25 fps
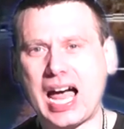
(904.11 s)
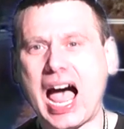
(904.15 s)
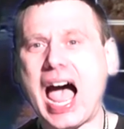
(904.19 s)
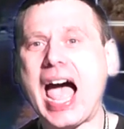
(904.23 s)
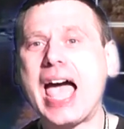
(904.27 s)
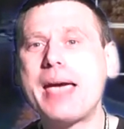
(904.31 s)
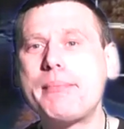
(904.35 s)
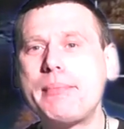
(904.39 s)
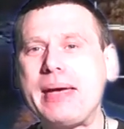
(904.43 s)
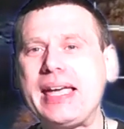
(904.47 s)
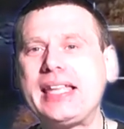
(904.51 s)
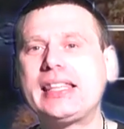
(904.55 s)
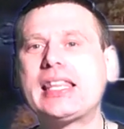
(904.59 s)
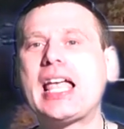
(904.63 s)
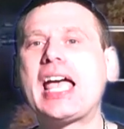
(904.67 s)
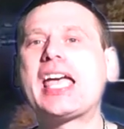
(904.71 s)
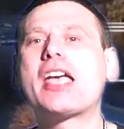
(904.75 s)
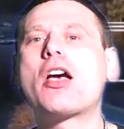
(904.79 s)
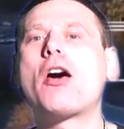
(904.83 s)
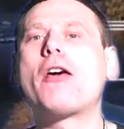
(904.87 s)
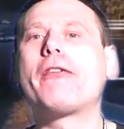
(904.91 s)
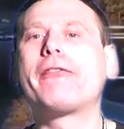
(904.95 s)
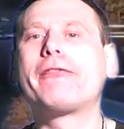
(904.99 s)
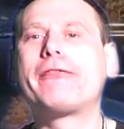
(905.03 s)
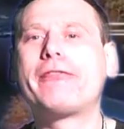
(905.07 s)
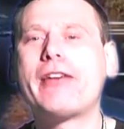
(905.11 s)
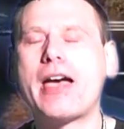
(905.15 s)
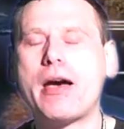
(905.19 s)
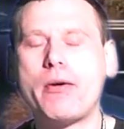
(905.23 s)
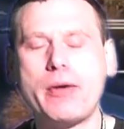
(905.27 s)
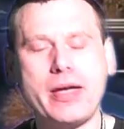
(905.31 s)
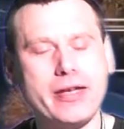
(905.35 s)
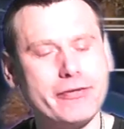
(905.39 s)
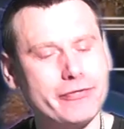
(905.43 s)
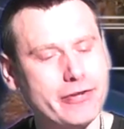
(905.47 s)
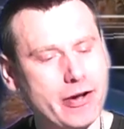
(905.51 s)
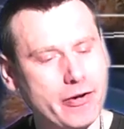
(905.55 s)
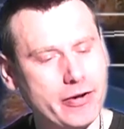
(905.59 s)
I mean, they are
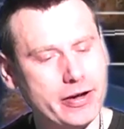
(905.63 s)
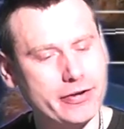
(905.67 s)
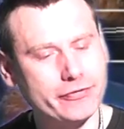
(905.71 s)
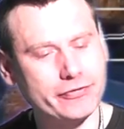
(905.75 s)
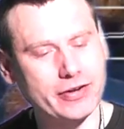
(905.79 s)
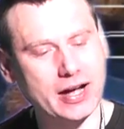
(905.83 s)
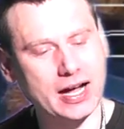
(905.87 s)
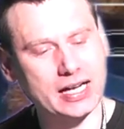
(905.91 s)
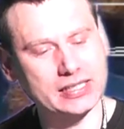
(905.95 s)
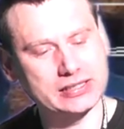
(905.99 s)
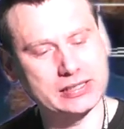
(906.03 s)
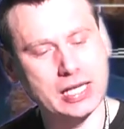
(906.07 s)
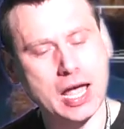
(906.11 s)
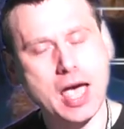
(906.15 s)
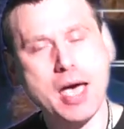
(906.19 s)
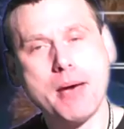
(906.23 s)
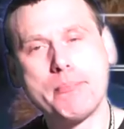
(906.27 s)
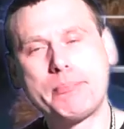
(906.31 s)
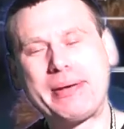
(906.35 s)
very, very fast,